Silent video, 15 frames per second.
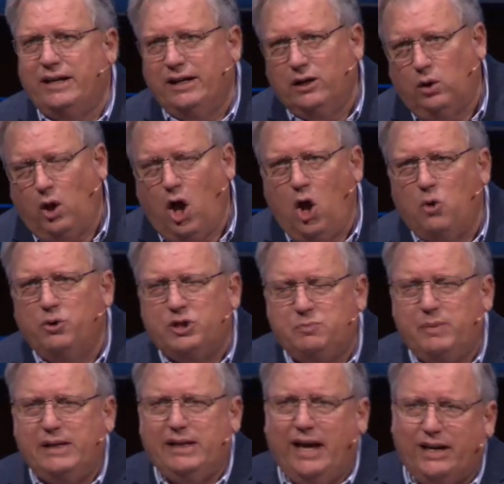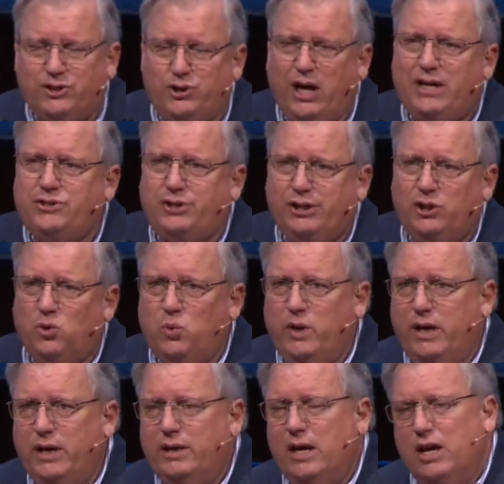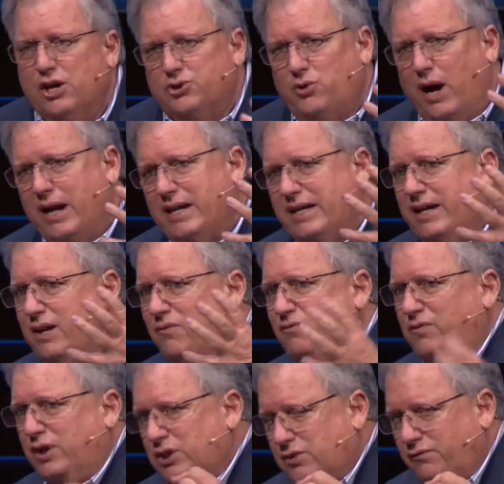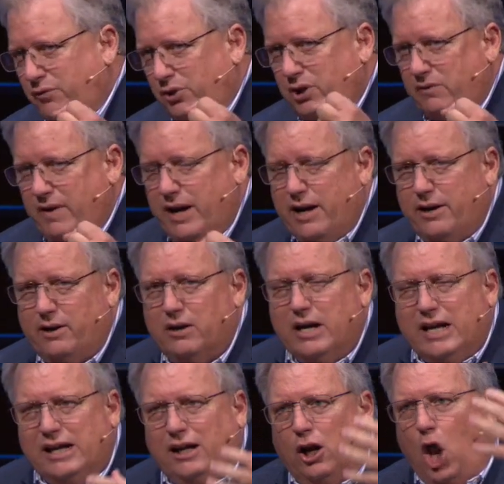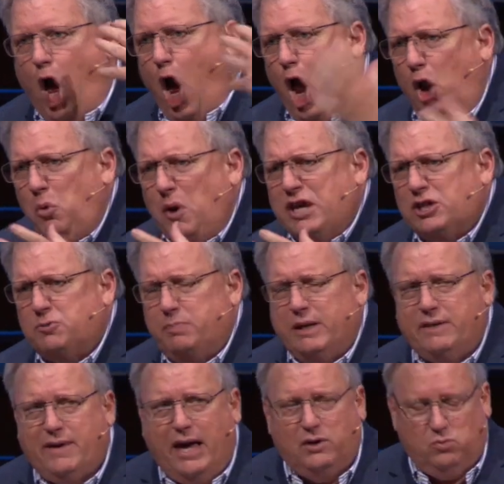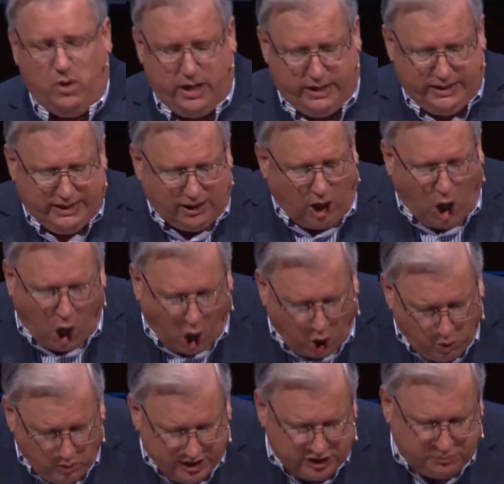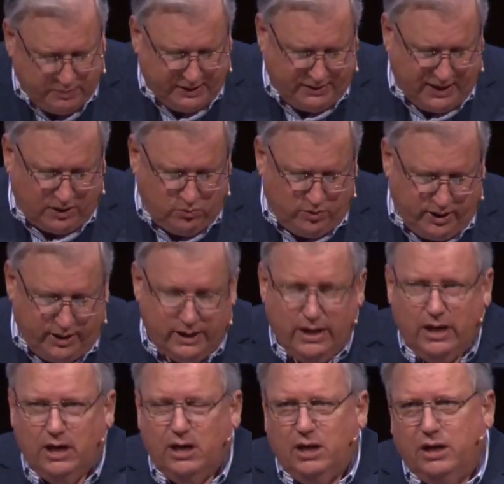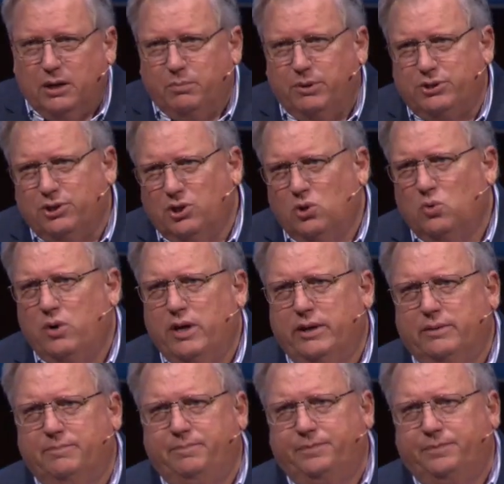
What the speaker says: It'll always be like chasing the wind, trying to get a fistful of air. It'll always be that way. It'll always be that way. But you know what?